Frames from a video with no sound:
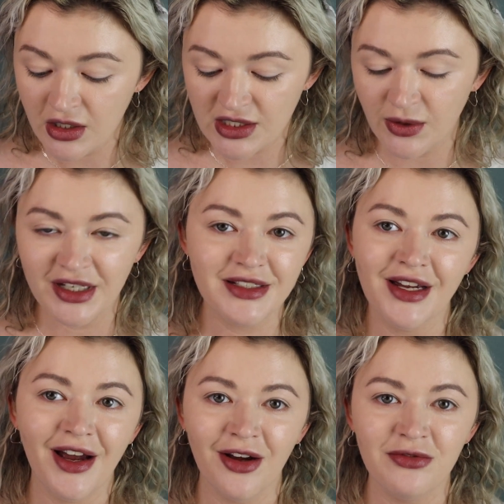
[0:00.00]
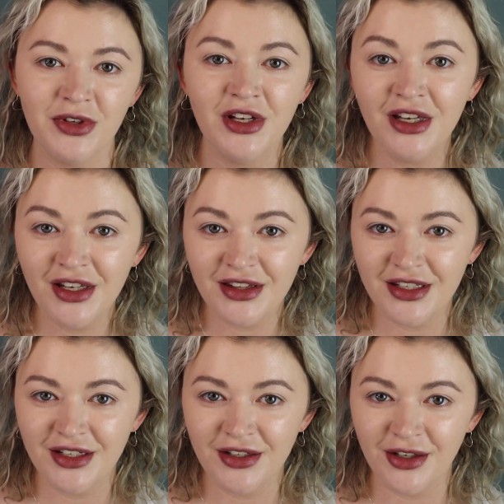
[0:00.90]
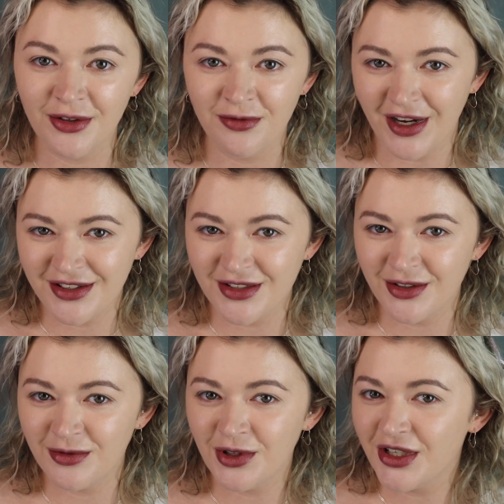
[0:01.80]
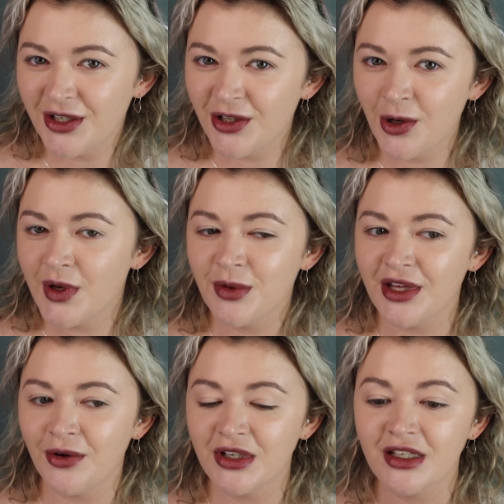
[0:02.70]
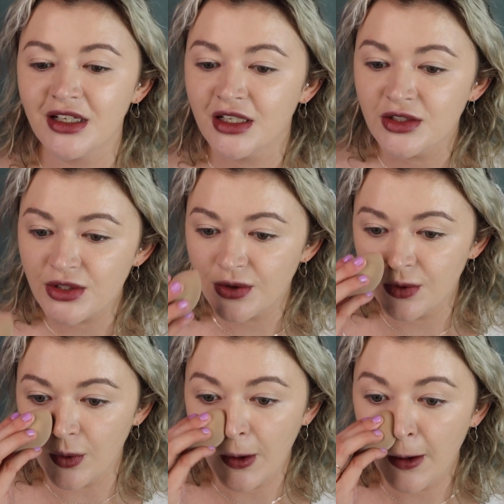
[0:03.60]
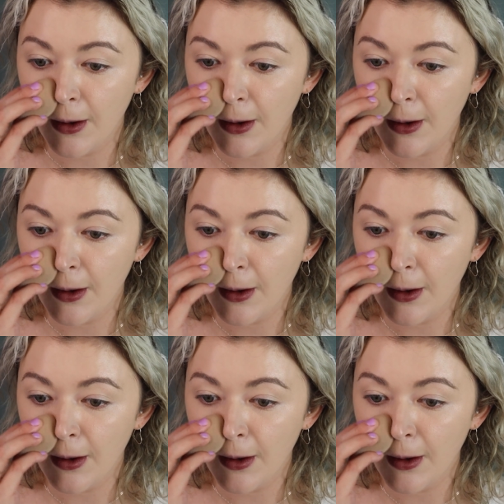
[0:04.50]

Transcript: So I get to have the effect of looking glowy without it getting too